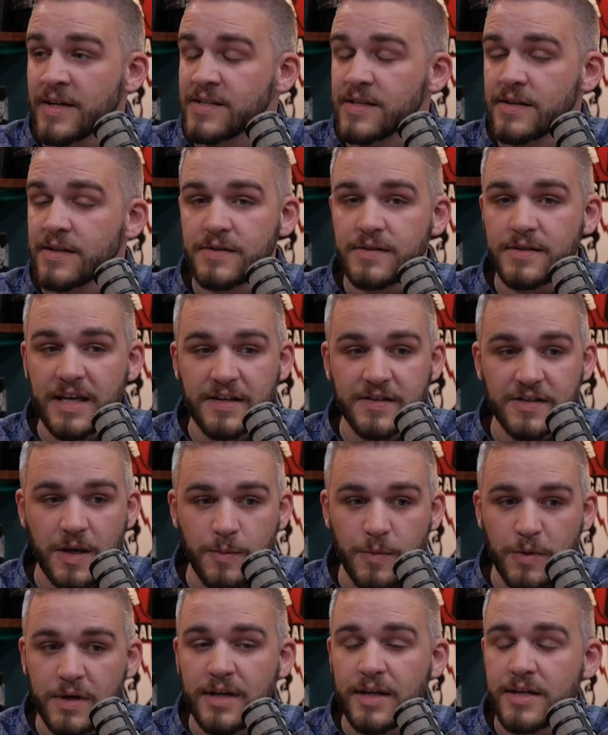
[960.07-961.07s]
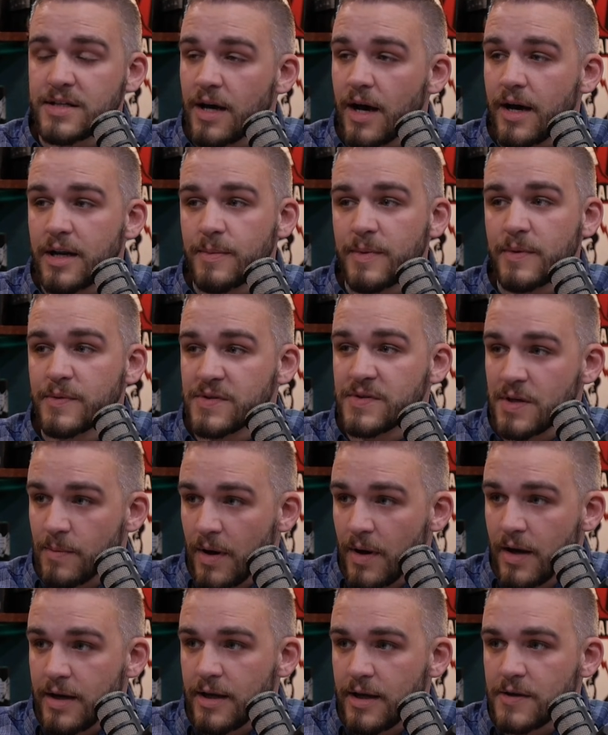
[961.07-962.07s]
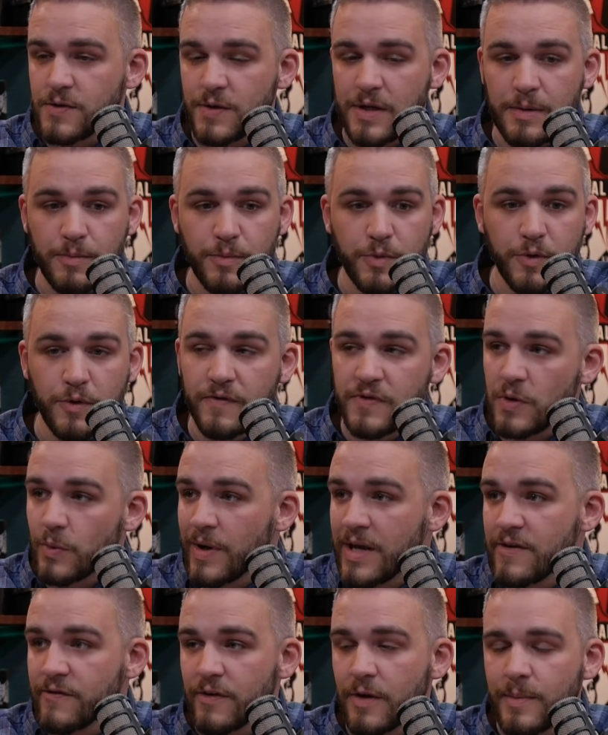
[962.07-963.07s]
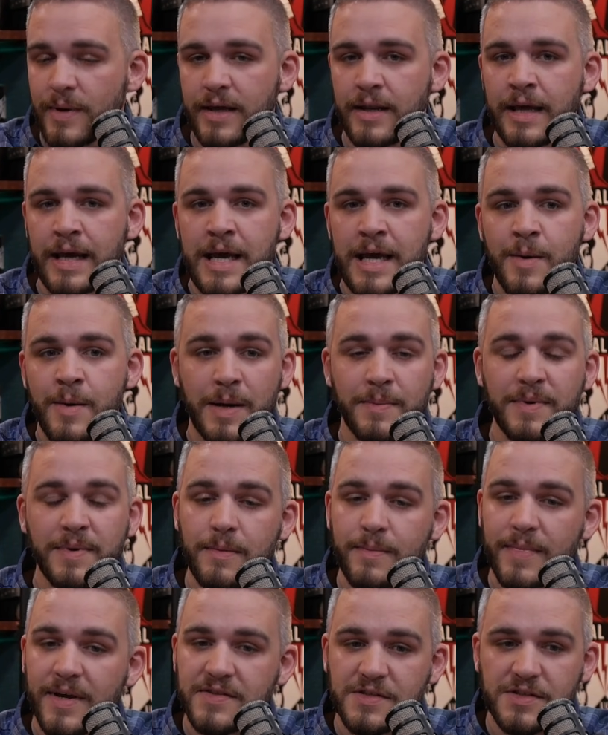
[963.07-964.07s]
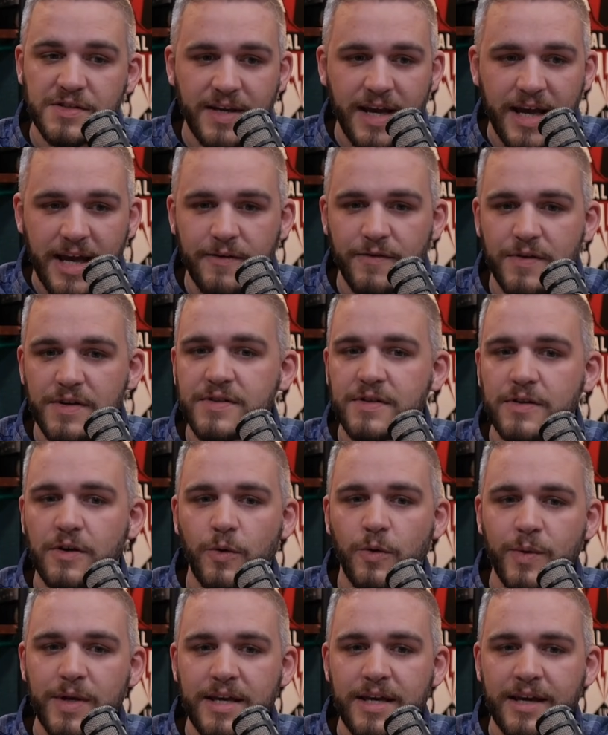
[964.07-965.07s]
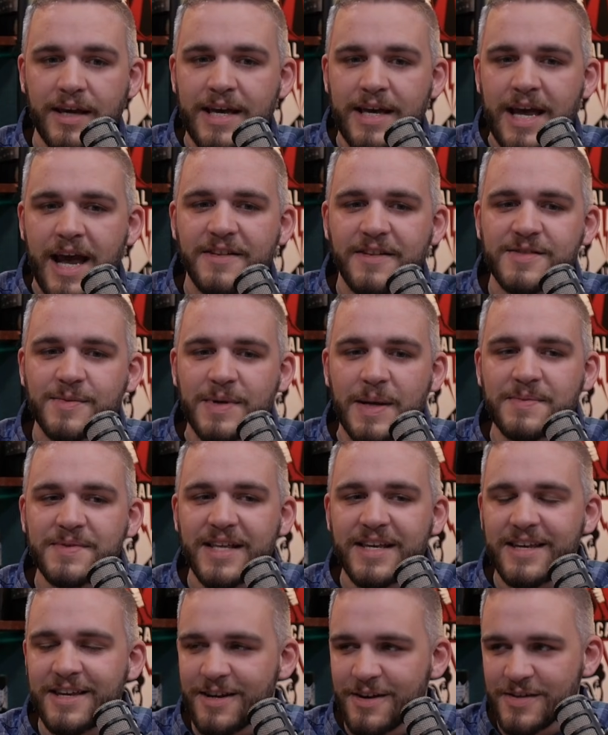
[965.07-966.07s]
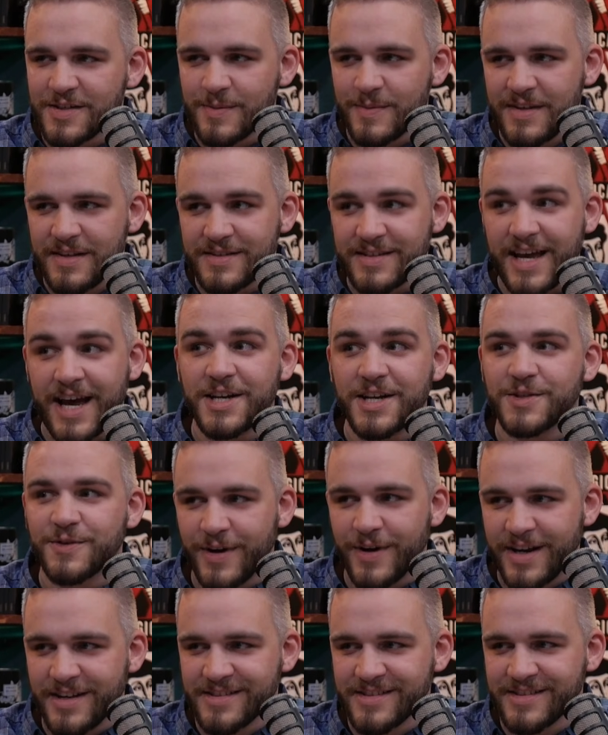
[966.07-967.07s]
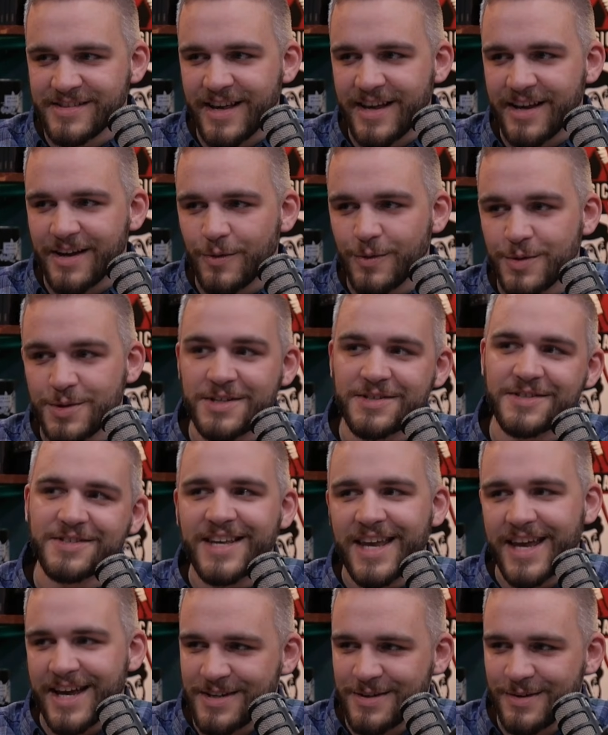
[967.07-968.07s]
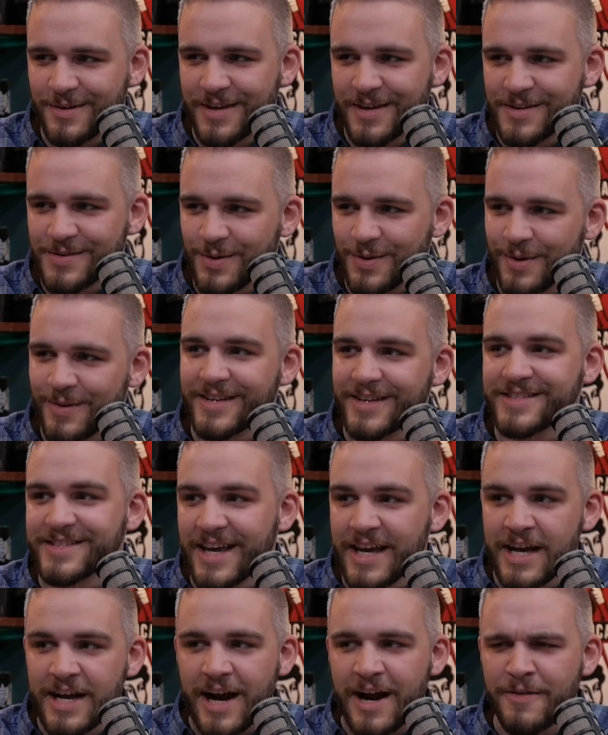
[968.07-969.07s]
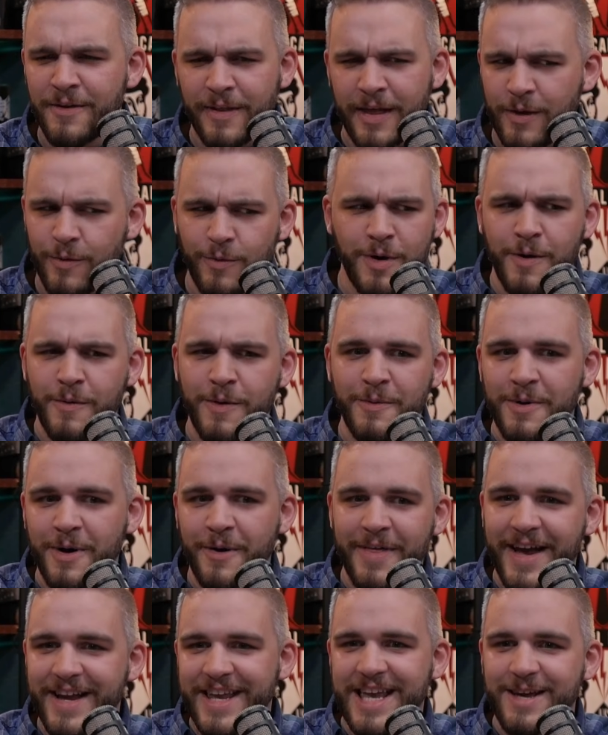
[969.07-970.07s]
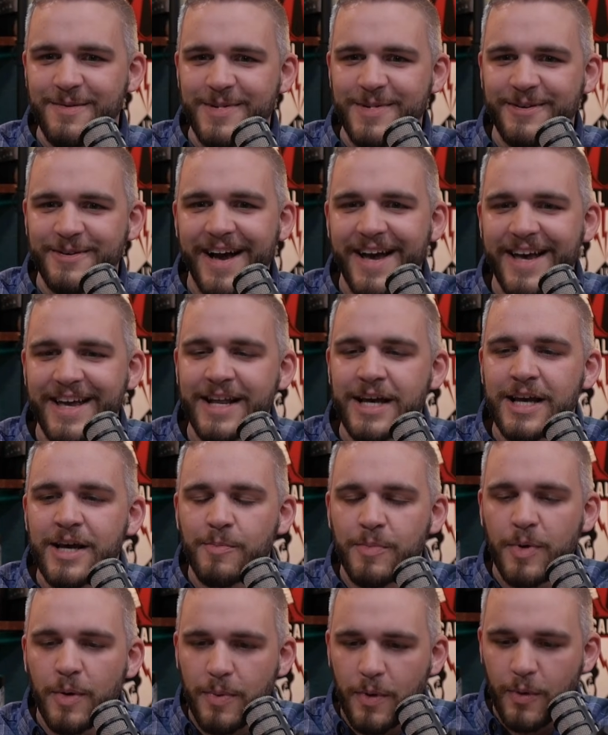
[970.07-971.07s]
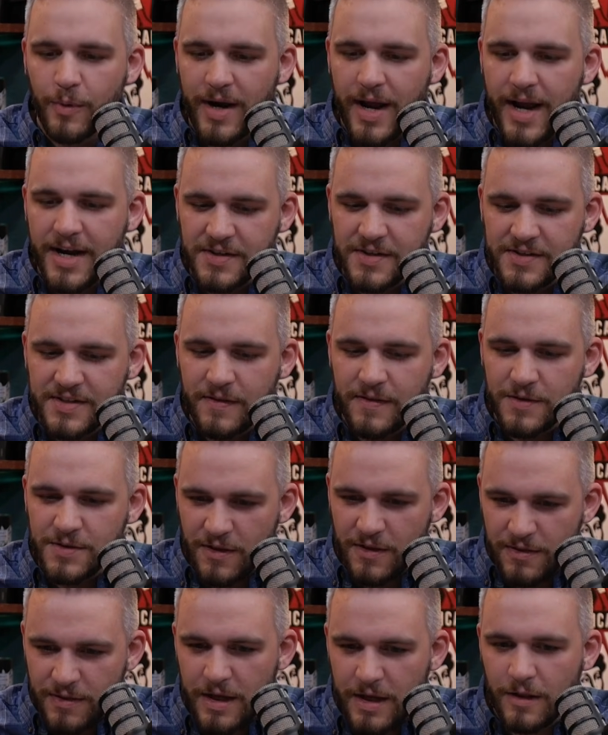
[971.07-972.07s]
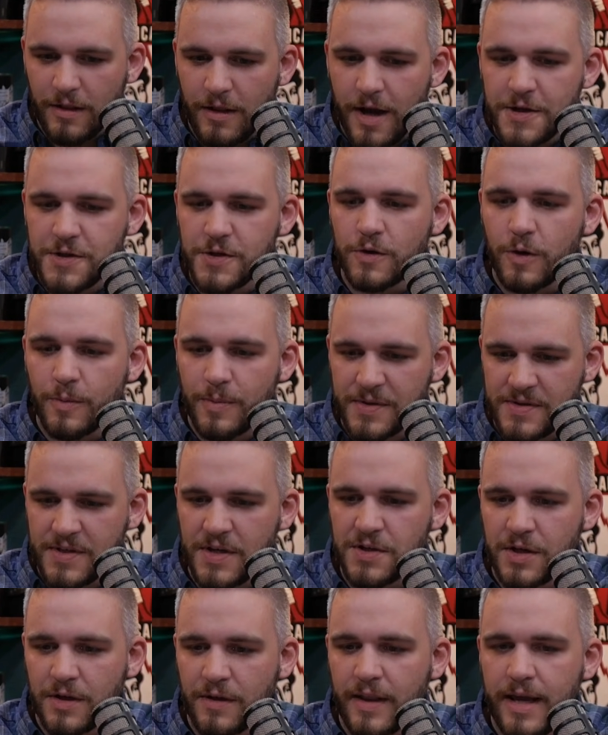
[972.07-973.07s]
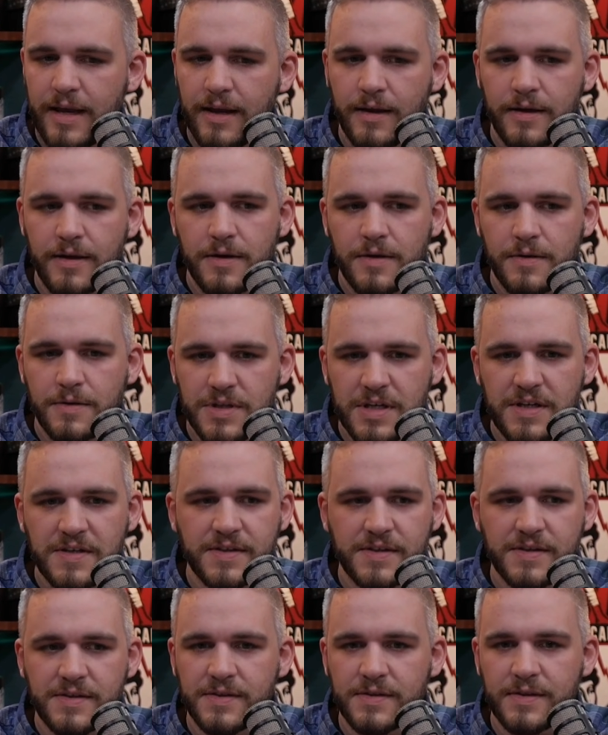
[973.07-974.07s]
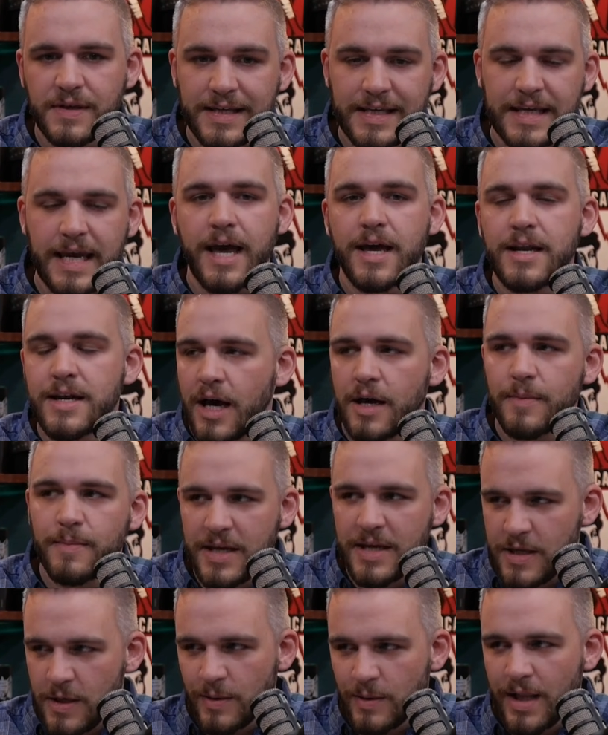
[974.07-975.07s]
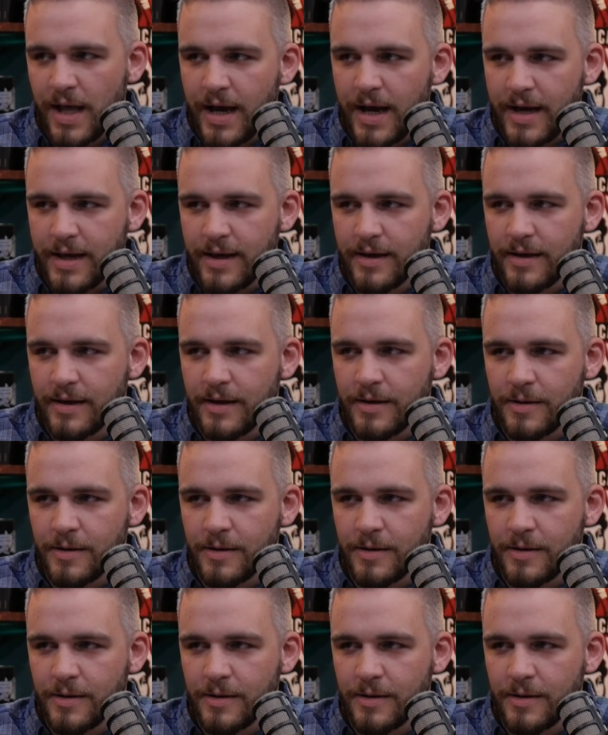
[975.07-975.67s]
Because his his community had taught him it was demonic. So he'd moved wow. away from it. Wow. But I'm getting messages every single week. And sometimes they hear some of these catchphrases like, well, Jesus can't do this or this. And they're like, whoa, whoa, whoa, that can't be right. But but we're actually saying there's a theological position like Jesus cannot make you lie.